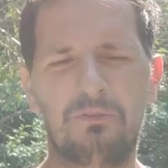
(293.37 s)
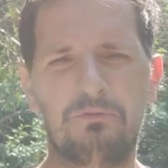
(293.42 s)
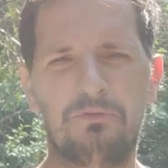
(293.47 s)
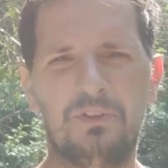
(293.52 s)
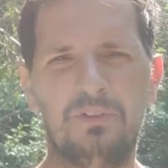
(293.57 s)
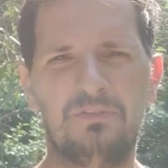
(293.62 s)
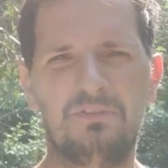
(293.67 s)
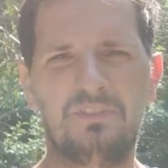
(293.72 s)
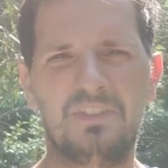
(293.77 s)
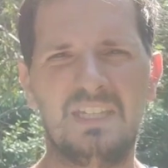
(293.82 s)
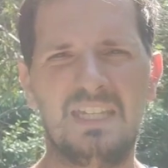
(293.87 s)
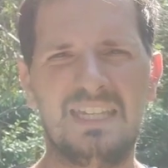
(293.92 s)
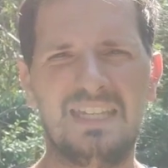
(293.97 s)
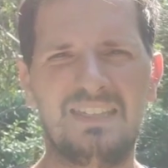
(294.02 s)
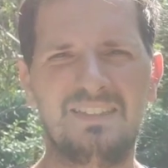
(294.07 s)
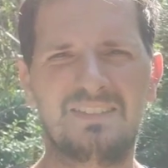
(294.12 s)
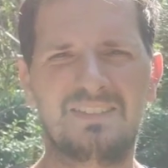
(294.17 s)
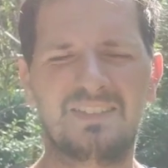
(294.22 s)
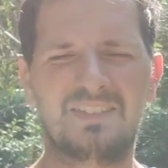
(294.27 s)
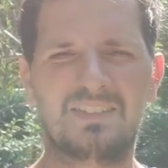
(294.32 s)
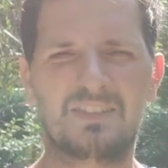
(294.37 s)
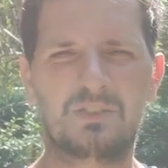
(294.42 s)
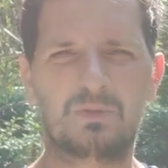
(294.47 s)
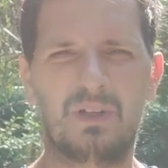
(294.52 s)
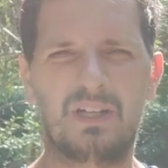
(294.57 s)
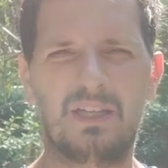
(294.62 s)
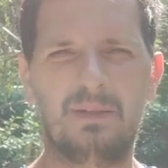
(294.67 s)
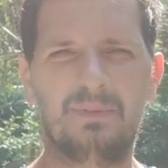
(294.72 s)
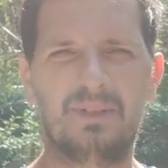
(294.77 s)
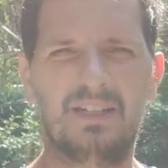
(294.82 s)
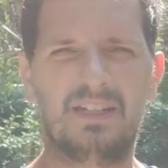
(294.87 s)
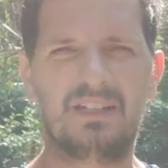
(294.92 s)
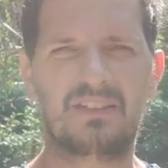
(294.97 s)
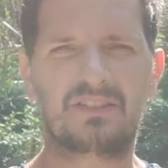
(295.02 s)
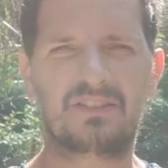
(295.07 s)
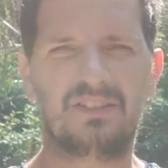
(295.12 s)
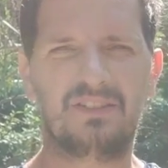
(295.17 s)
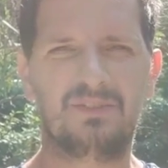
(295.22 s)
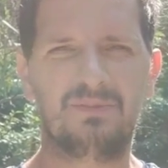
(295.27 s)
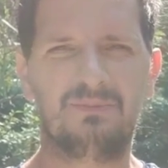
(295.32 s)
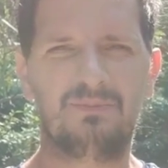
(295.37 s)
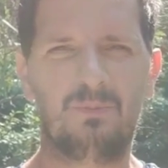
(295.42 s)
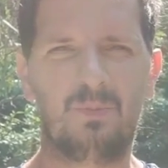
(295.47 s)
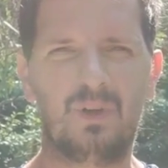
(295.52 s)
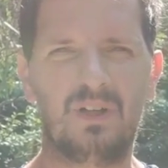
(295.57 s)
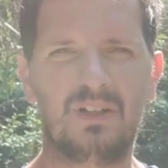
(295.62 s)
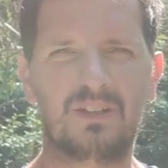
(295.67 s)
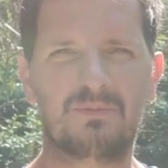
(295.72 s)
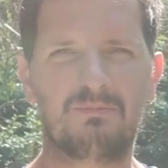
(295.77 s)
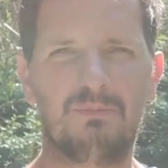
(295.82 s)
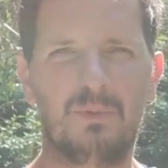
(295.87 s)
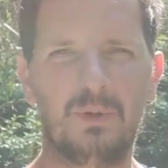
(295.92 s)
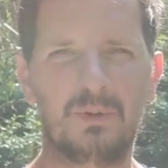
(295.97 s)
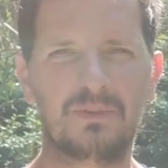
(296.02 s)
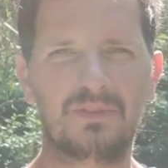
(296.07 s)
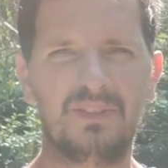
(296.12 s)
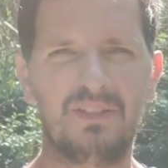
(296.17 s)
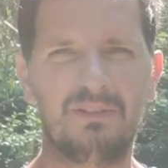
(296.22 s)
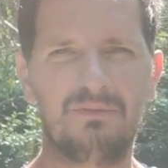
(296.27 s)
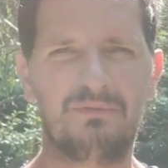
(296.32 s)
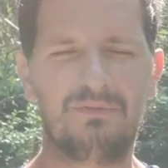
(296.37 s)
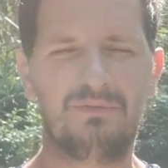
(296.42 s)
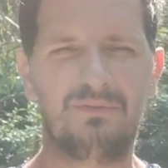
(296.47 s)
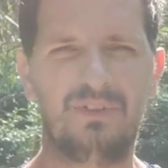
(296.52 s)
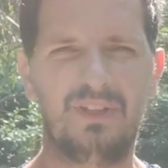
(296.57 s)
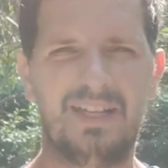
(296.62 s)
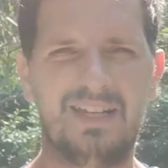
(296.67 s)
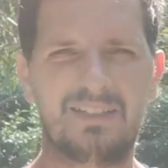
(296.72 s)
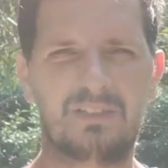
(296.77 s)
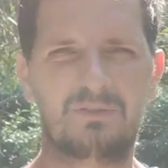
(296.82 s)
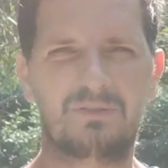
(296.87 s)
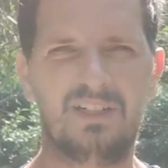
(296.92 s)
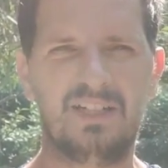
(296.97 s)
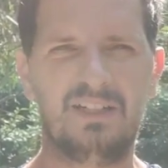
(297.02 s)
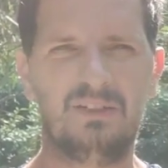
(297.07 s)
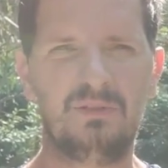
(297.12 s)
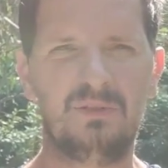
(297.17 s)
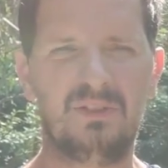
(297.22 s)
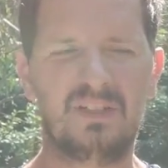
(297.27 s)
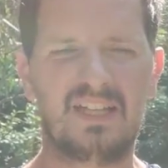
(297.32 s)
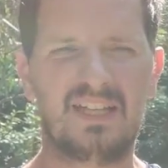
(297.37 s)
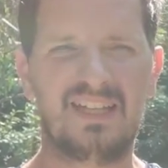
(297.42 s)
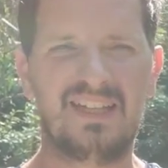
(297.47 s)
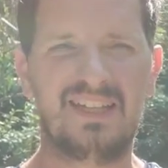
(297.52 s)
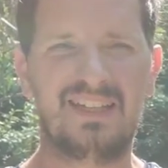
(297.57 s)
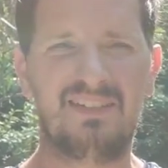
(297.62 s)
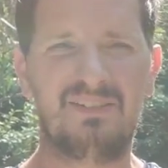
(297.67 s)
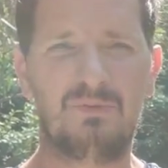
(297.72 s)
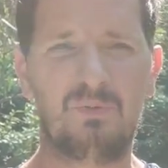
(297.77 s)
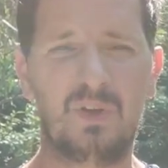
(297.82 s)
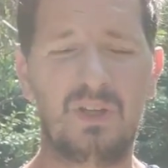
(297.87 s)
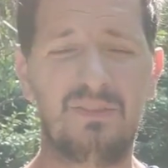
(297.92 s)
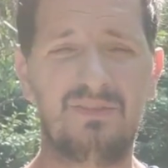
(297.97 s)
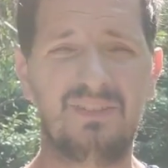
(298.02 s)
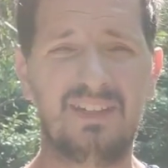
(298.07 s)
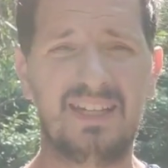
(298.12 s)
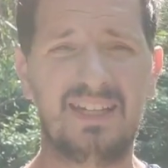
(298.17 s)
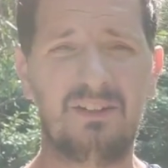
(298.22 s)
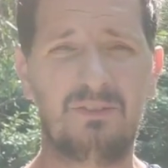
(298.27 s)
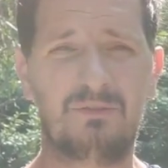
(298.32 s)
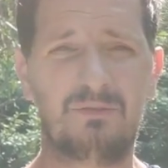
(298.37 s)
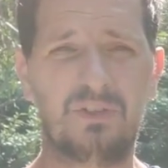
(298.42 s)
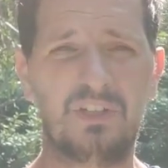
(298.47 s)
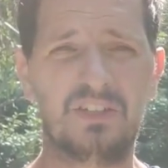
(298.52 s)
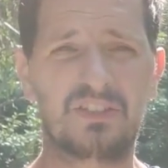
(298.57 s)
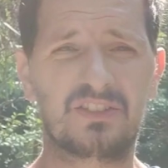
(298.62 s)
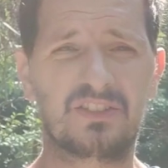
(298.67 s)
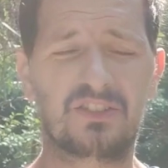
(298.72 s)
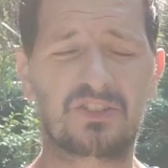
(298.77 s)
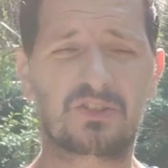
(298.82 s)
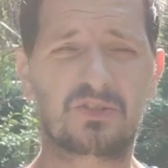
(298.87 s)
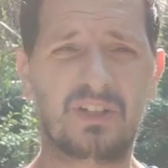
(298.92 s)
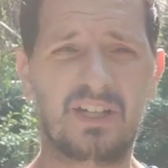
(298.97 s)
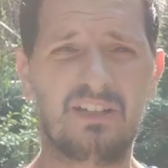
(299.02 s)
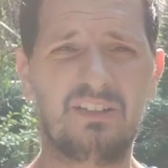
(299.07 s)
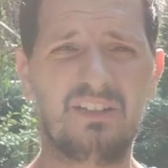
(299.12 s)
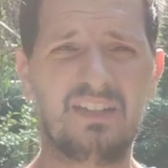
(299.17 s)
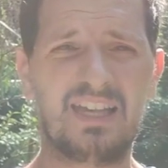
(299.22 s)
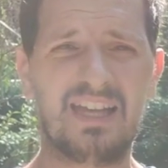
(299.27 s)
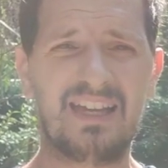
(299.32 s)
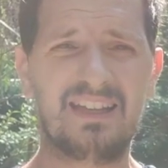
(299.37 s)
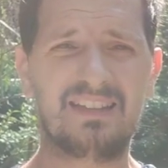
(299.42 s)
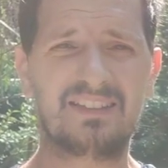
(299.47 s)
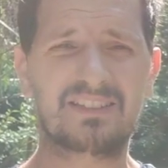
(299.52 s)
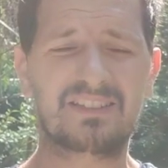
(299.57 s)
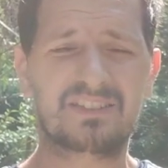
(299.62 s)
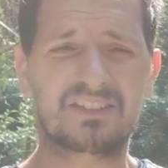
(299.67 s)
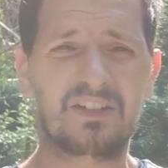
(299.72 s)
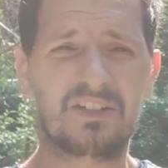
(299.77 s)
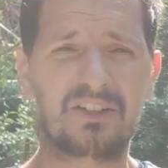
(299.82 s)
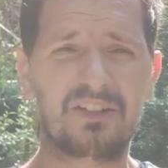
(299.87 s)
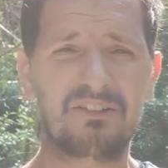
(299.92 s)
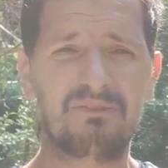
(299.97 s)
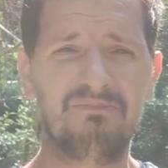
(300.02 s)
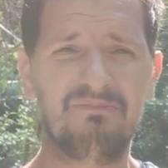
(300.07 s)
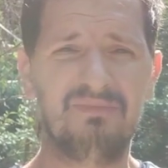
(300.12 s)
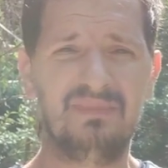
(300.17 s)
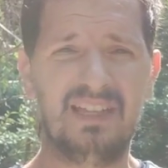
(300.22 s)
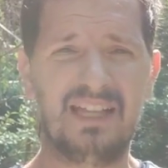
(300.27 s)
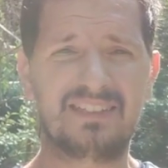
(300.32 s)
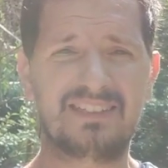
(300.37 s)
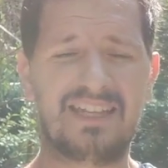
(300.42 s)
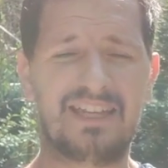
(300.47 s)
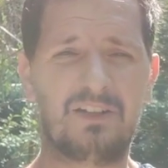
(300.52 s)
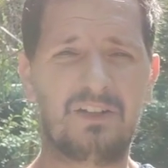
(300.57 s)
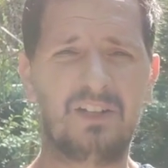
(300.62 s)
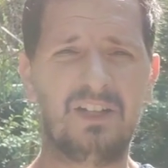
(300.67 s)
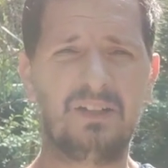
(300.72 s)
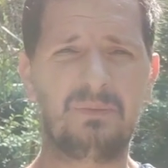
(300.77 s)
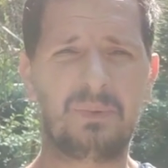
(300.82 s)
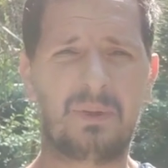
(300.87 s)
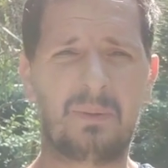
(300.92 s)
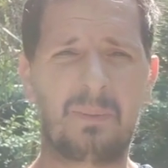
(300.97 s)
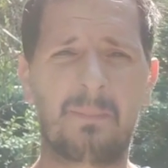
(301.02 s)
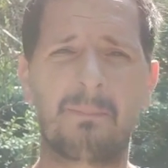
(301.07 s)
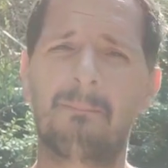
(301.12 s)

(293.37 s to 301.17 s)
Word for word: about fifteen to twenty minutes on what is mostly flat ground, and we've now reached the trailhead, so let's head on up.